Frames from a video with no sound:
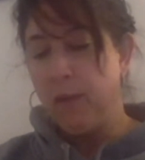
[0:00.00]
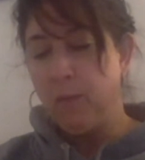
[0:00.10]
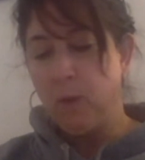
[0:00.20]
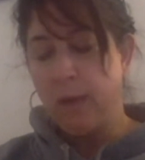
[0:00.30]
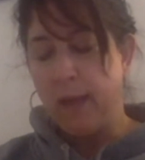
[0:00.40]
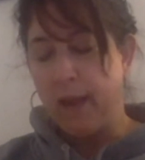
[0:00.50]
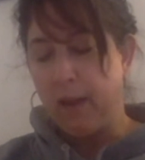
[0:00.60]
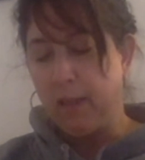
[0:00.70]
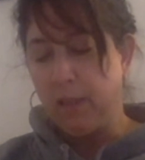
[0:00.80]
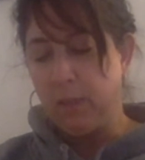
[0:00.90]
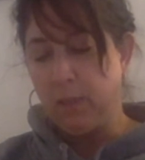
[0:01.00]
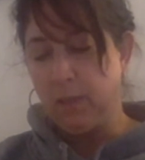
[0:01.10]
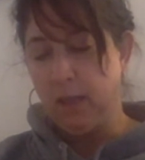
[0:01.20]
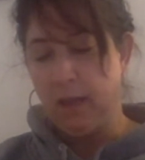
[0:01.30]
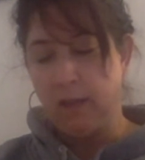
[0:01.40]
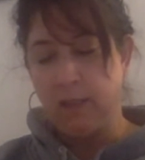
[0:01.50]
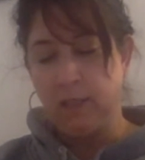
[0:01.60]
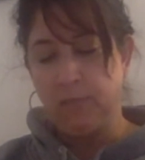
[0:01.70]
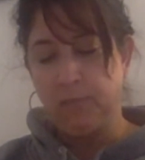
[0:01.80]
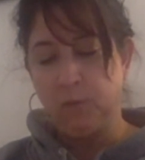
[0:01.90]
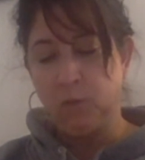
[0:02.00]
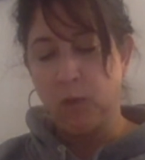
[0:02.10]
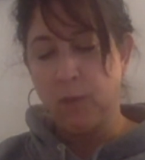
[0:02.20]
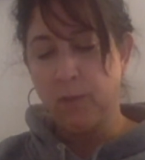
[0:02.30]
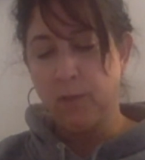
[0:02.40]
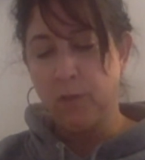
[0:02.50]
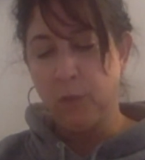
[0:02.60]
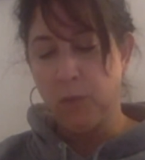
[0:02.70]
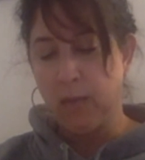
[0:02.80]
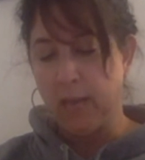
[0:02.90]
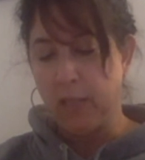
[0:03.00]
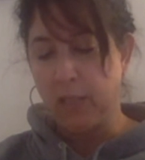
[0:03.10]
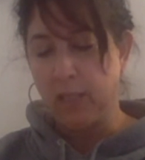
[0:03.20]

morning air into his lungs. Drops of dew catching the